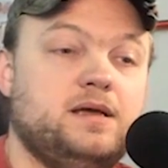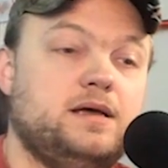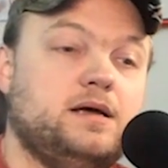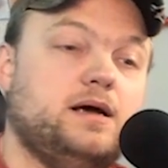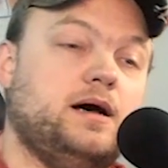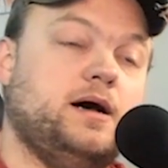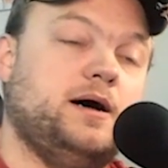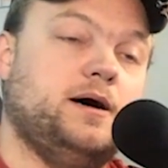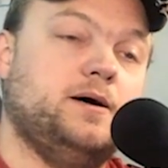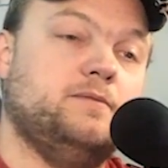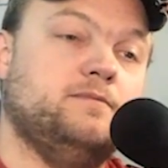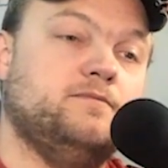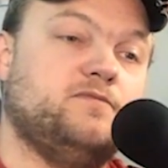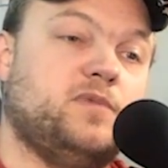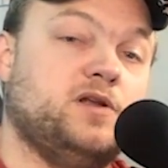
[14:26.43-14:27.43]

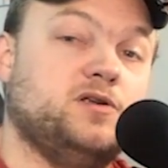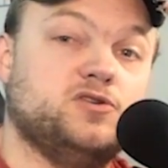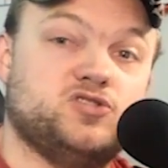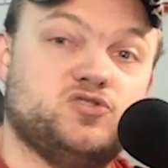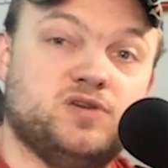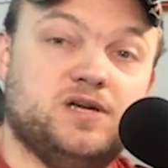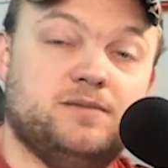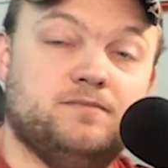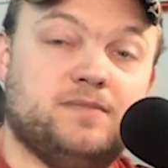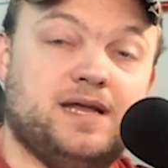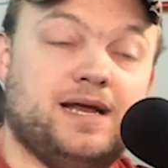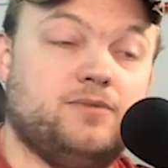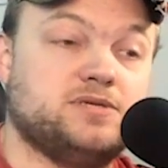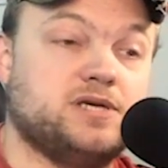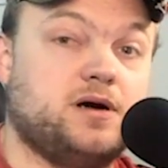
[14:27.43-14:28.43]
on your stream.
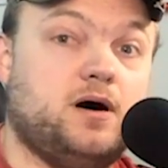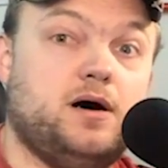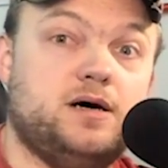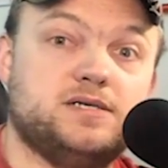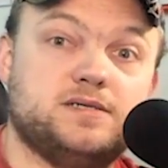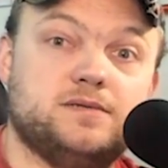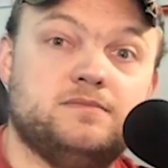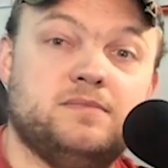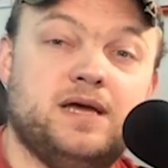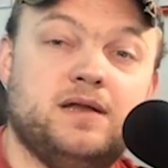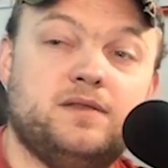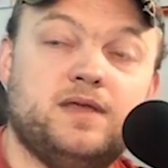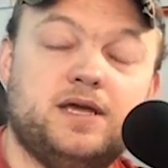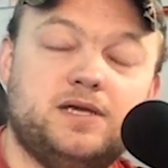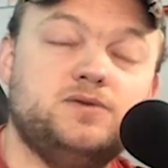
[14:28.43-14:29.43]
And I was like, awesome,
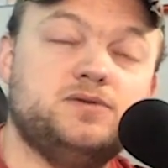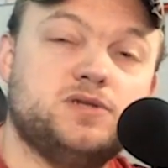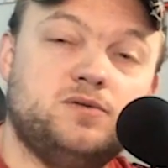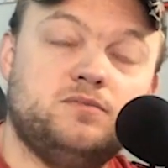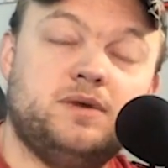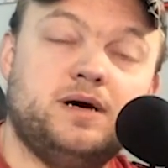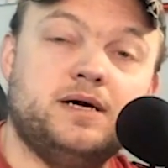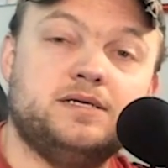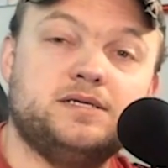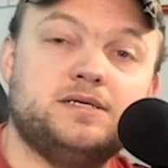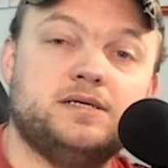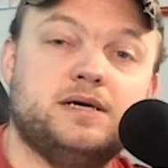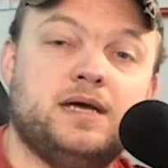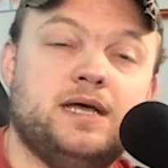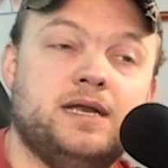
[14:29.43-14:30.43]
man, thank you so much.
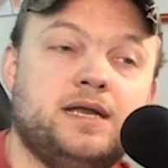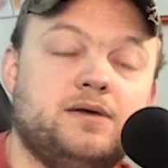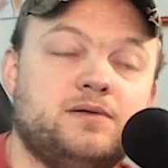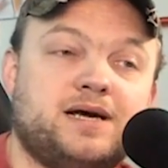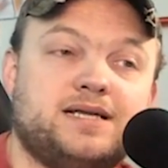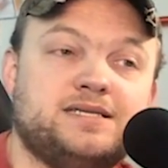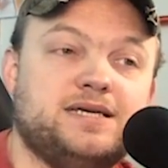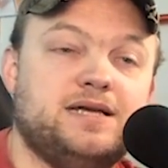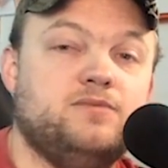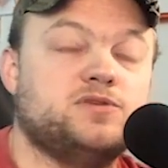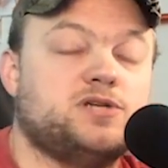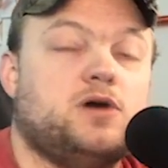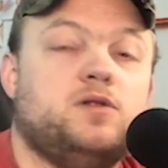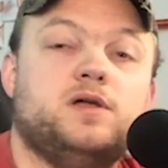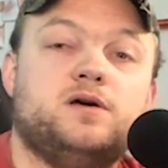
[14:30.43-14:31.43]
And like I said, it was
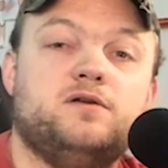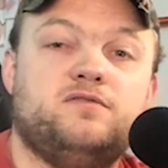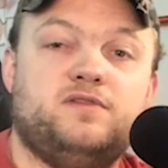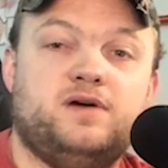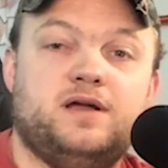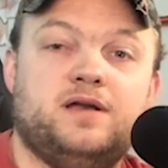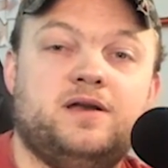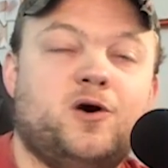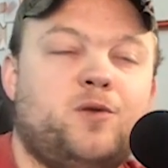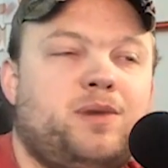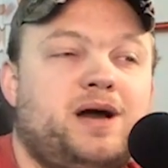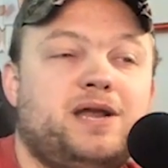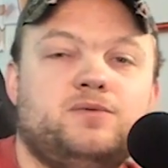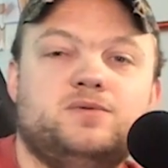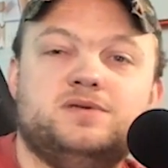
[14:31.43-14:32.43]
all in good fun.
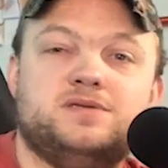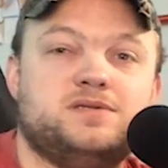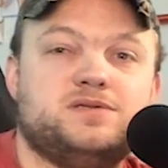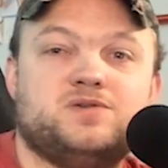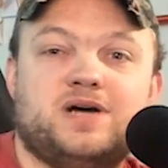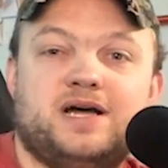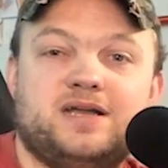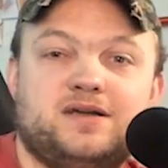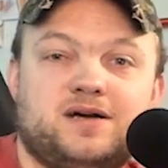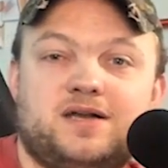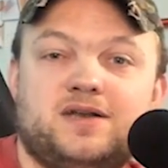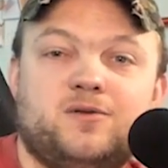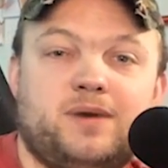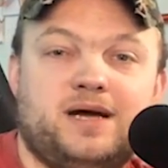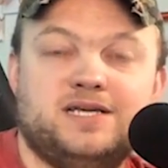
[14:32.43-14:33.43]
Nobody was trying to cut
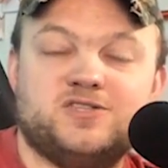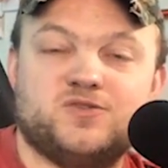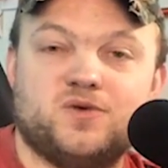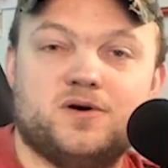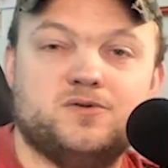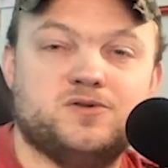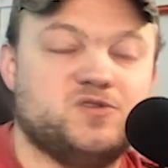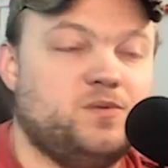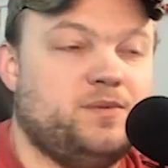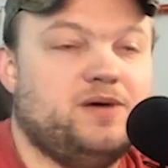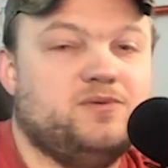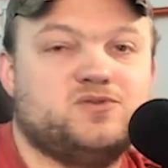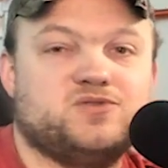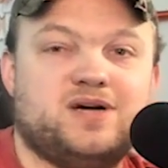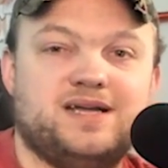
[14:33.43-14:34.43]
nobody's throats. Nobody
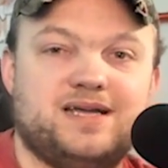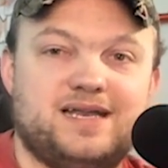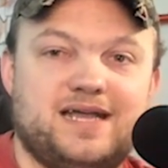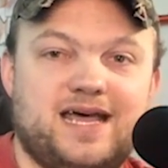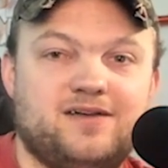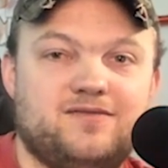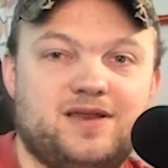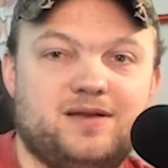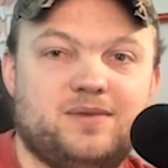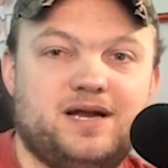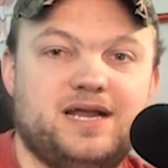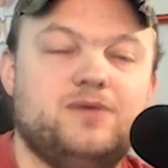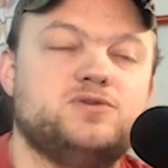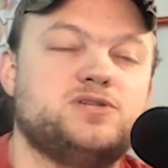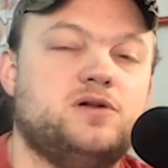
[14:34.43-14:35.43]
was trying to get ahead of
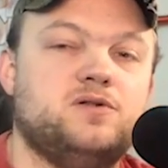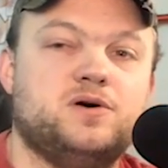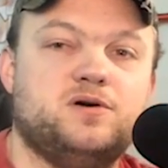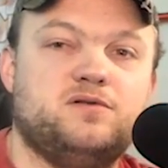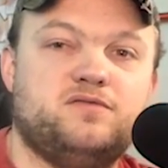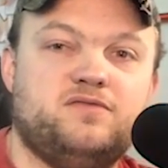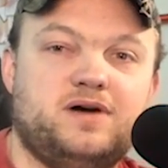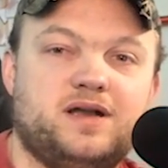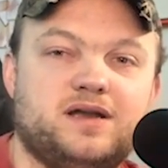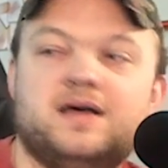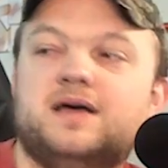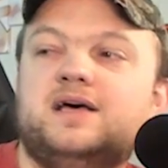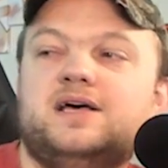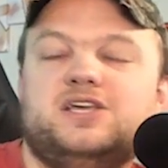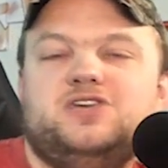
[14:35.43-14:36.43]
anybody. It was all in good fun.
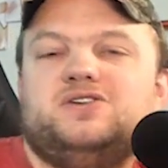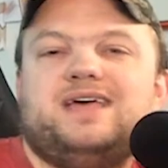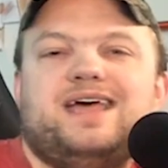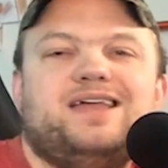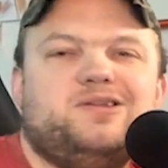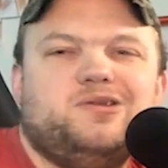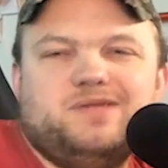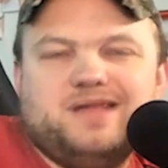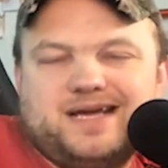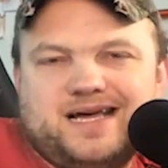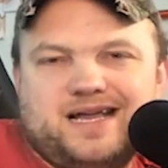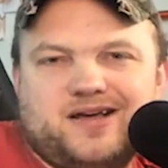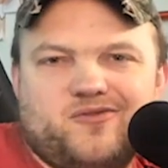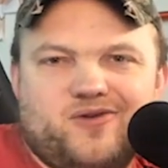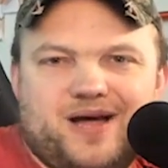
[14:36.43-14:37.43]
You can't do that
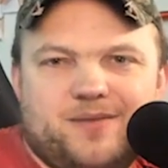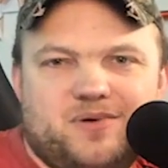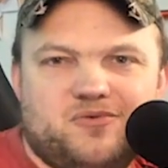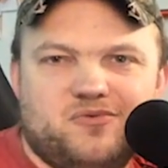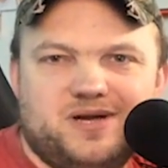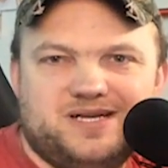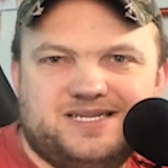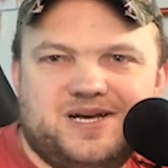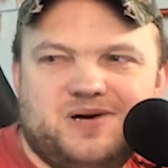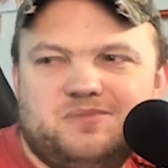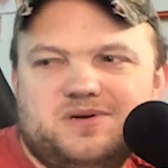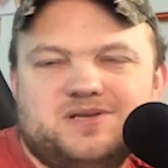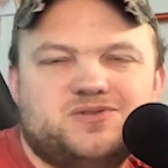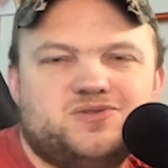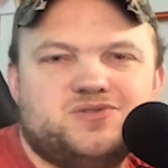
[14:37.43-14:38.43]
kind of crap in retail
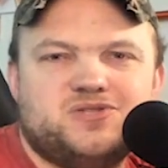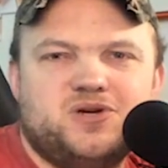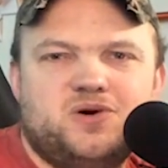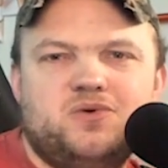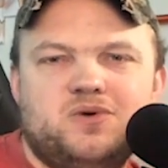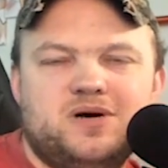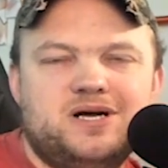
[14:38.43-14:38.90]
because there's no